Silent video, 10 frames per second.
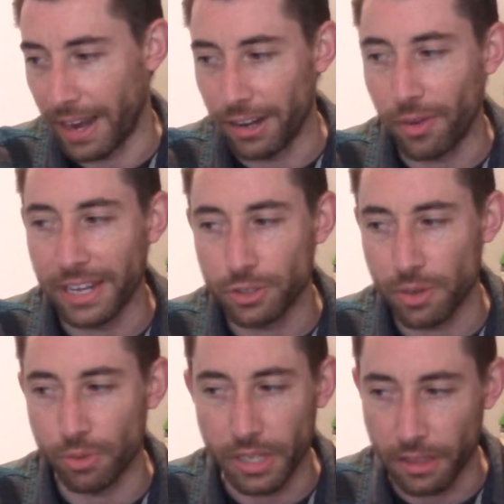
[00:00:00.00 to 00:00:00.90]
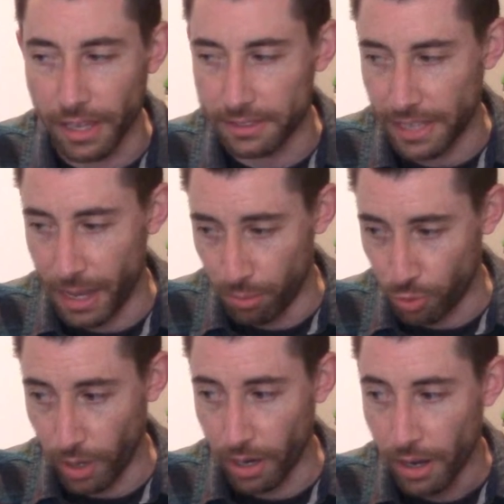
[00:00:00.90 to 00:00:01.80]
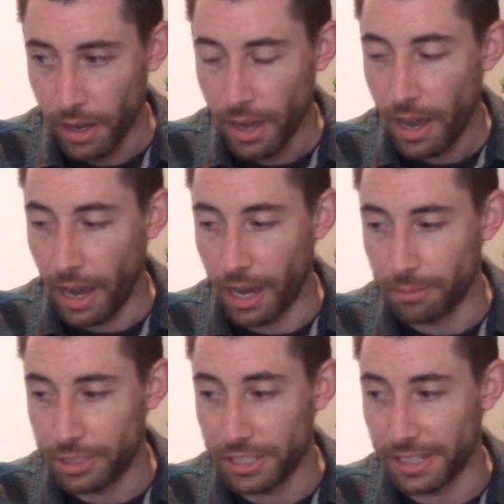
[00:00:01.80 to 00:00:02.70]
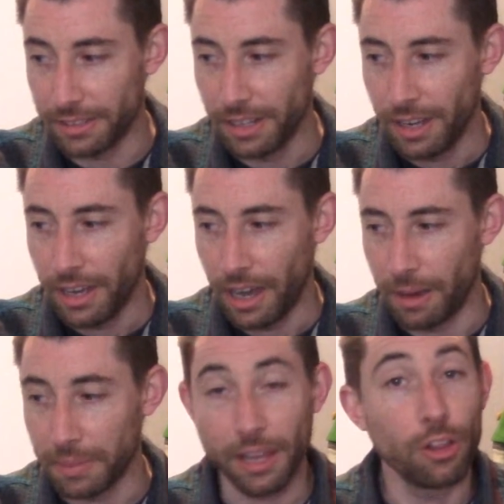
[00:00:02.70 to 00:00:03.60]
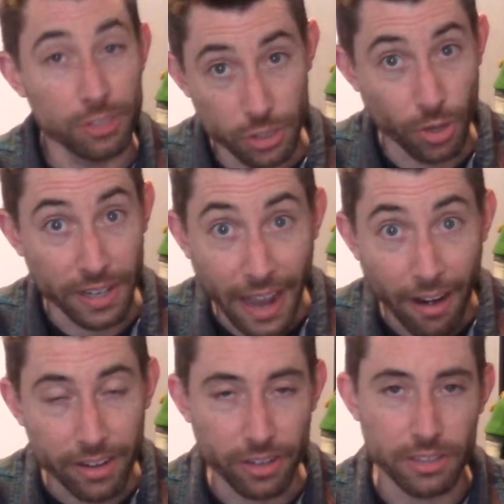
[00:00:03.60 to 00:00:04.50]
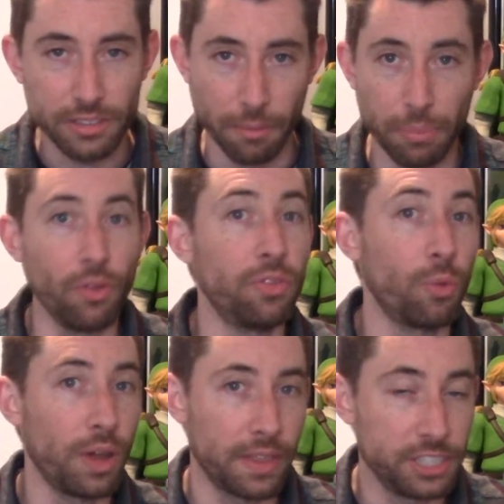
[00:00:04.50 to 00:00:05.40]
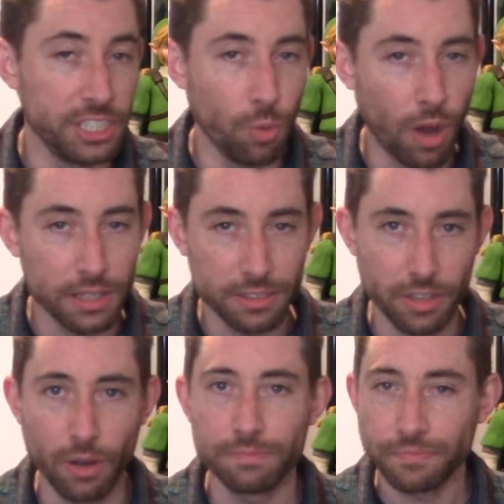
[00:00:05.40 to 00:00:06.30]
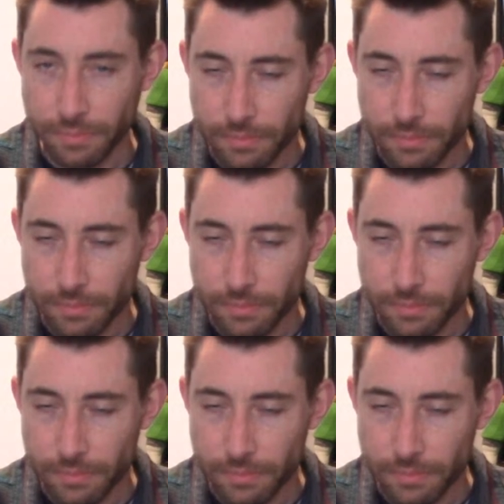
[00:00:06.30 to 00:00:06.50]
I know Andrea really likes games where she can get close to her characters and build it the way that she wants, so